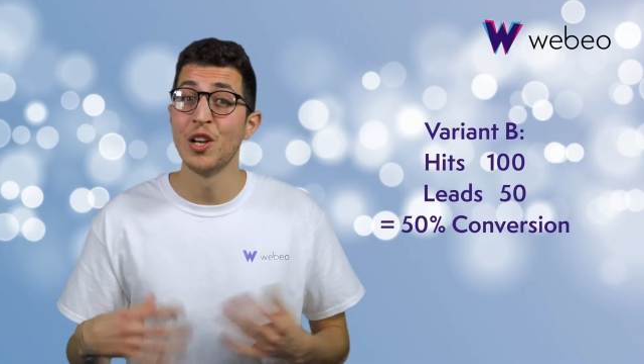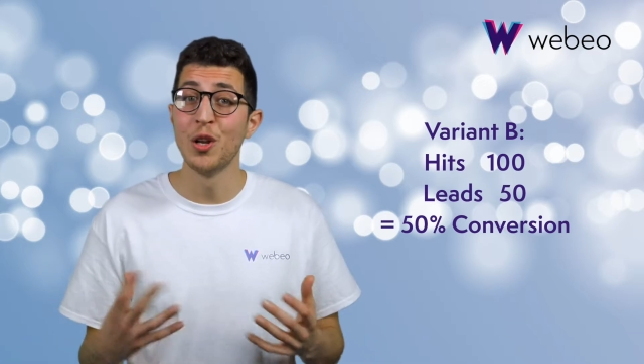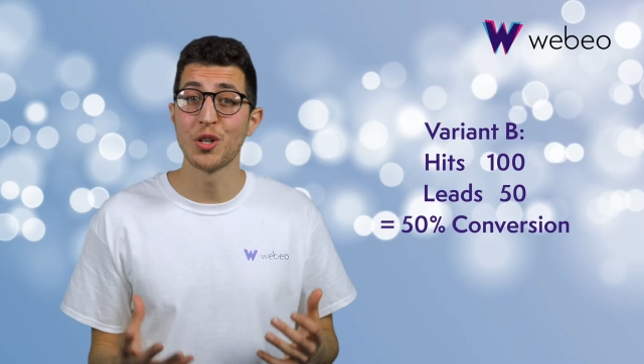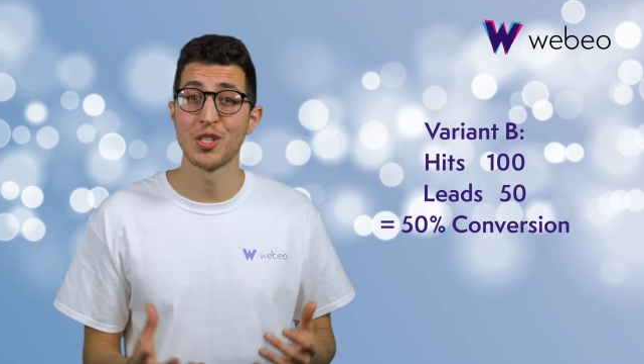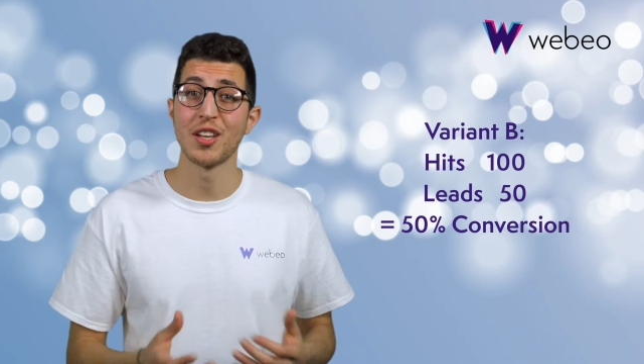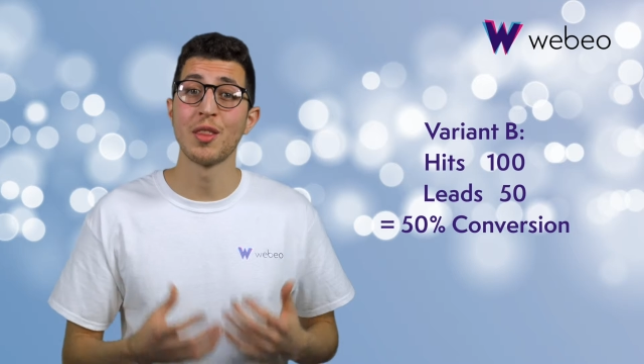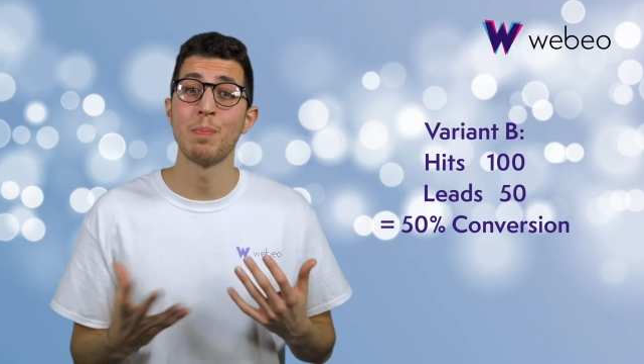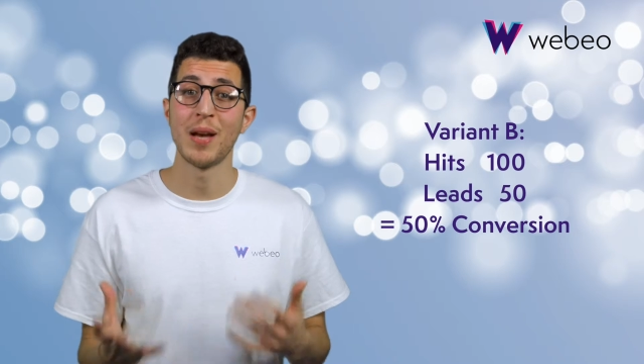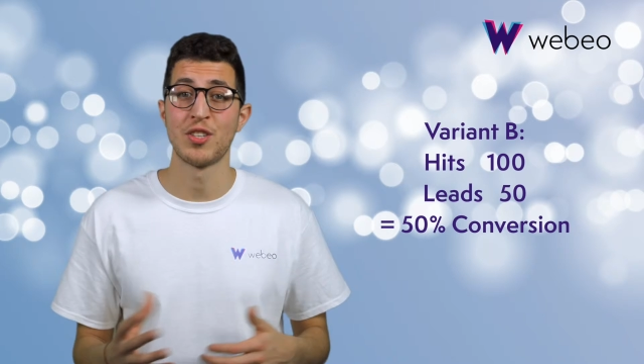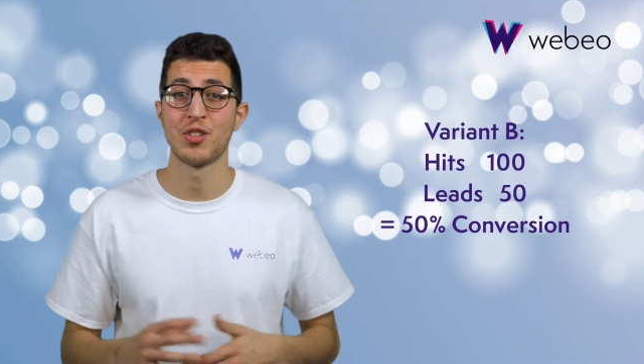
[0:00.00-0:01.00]
looks like the
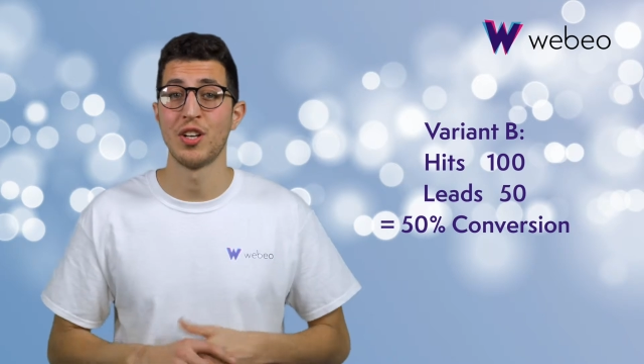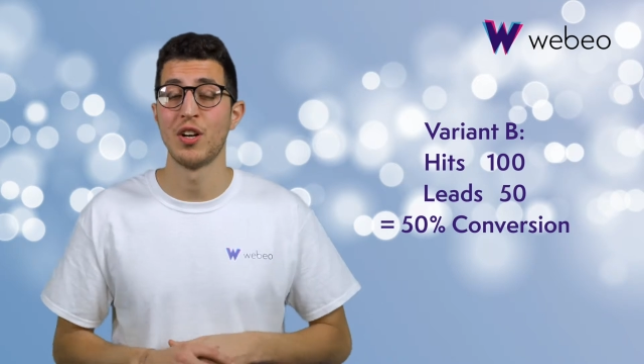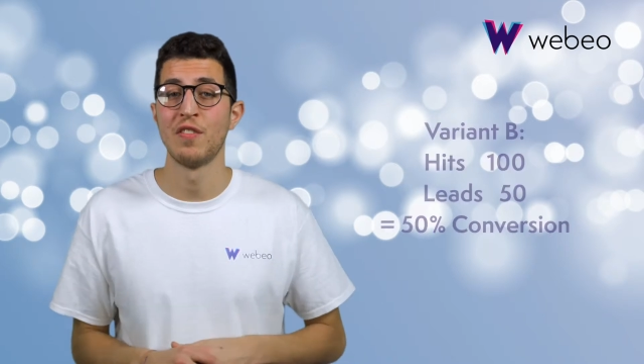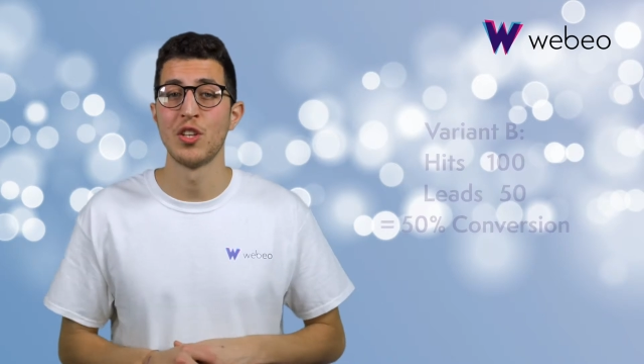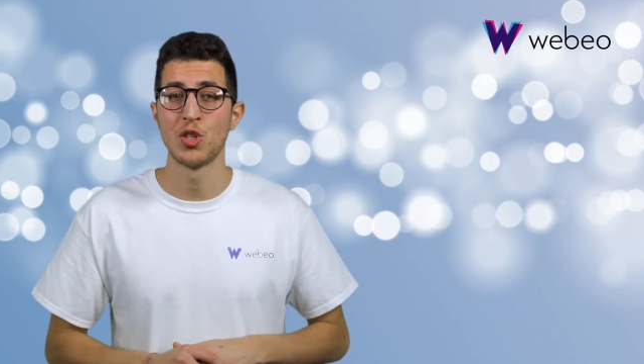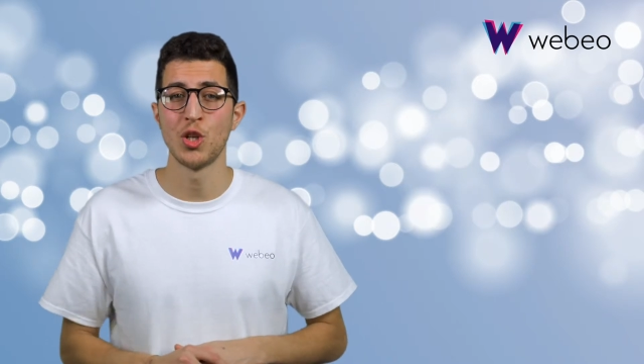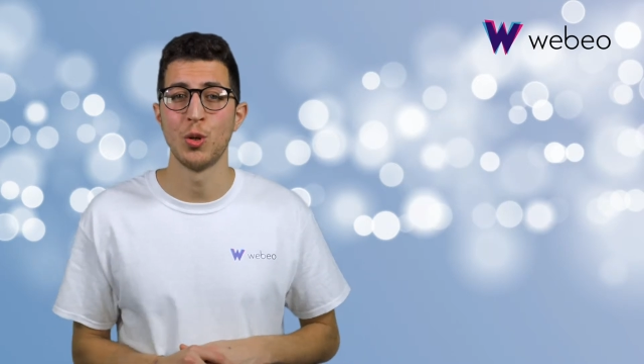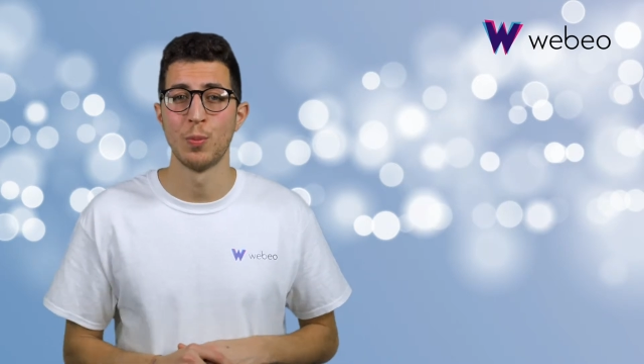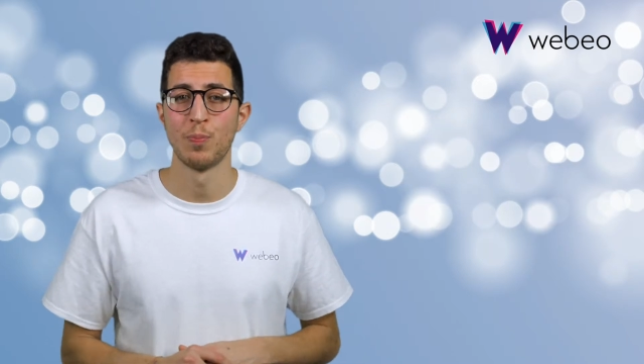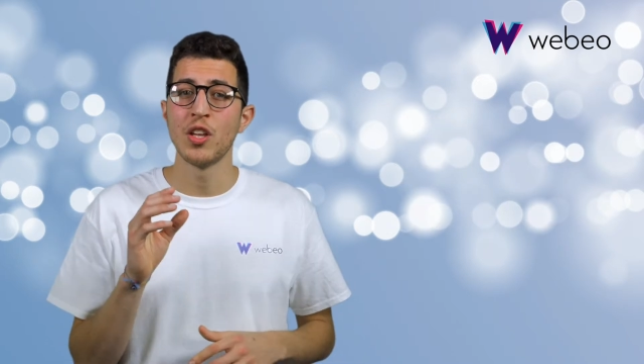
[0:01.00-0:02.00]
better of the two.